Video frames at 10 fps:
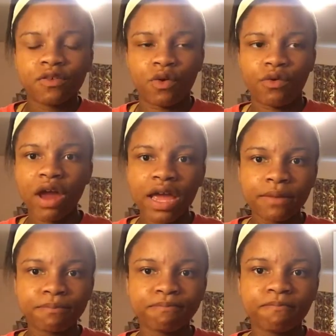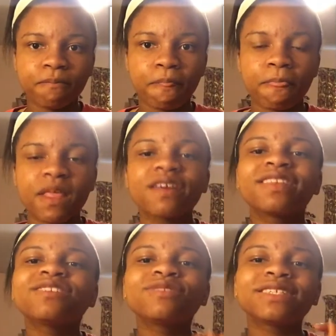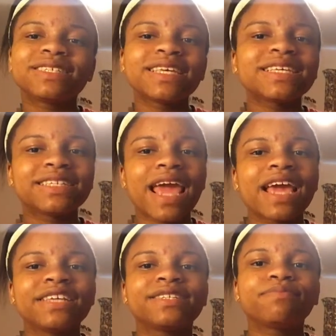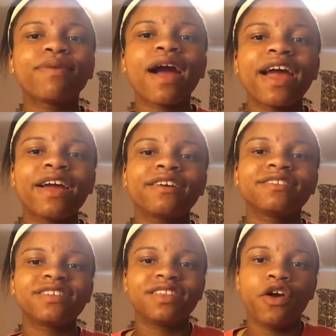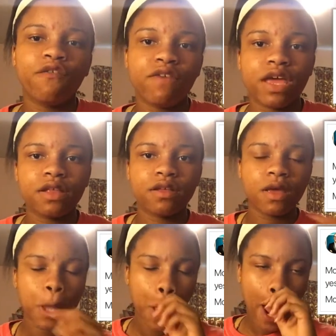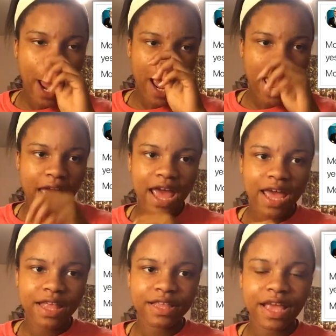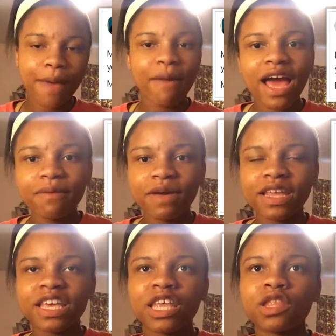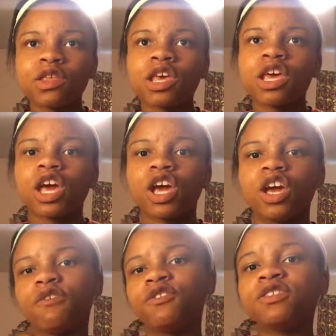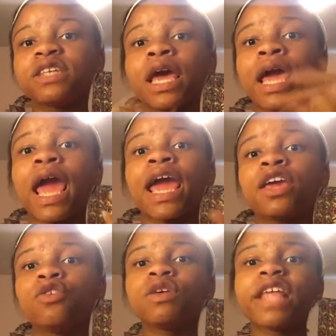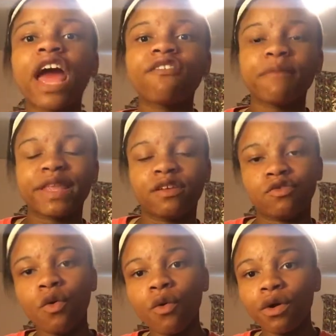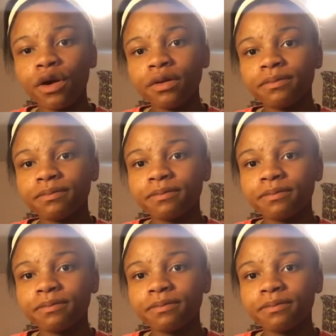the door, right? This was 6 days prior to the event. And in my opinion, if you say, hey, you can have them at the door,